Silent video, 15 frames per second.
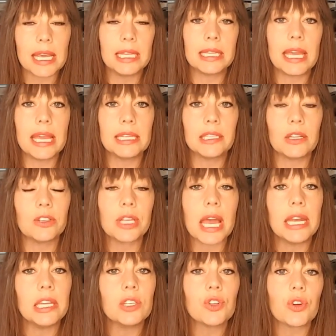in case there's
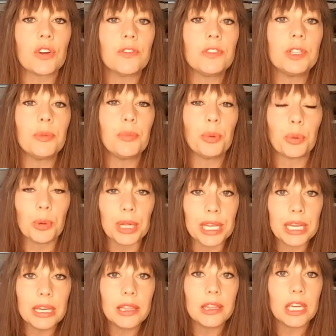any sort of
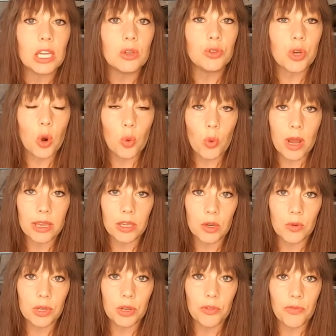debris that you don't want
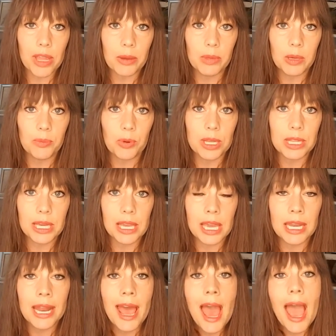you and your family breathing
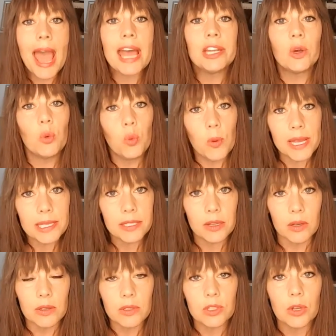in, and a
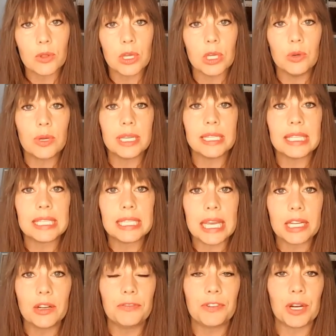whistle so that you can
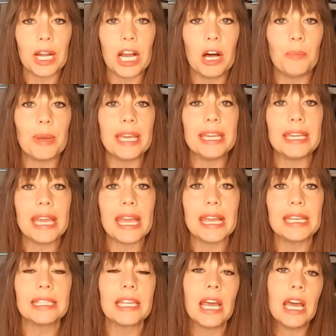signal for help in
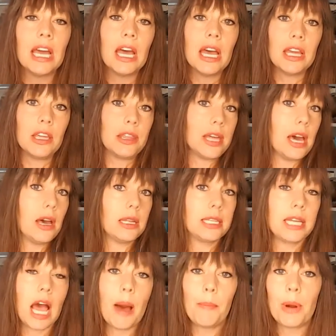case
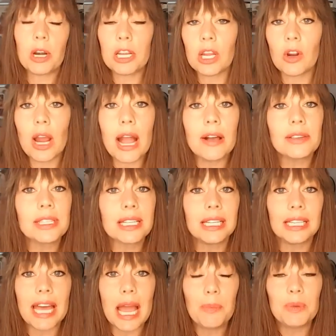the top part of your house
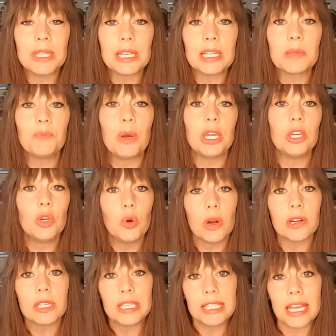collapses, but you
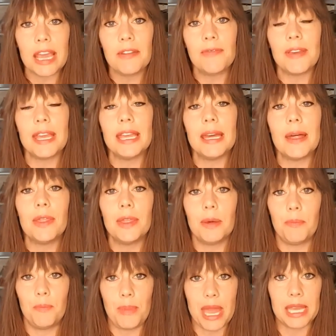are safe in
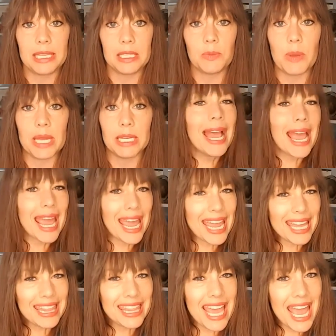the basement.
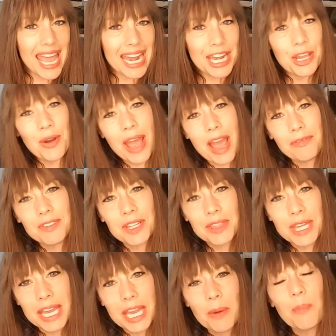And then you have to
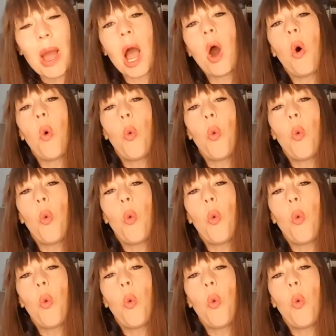think about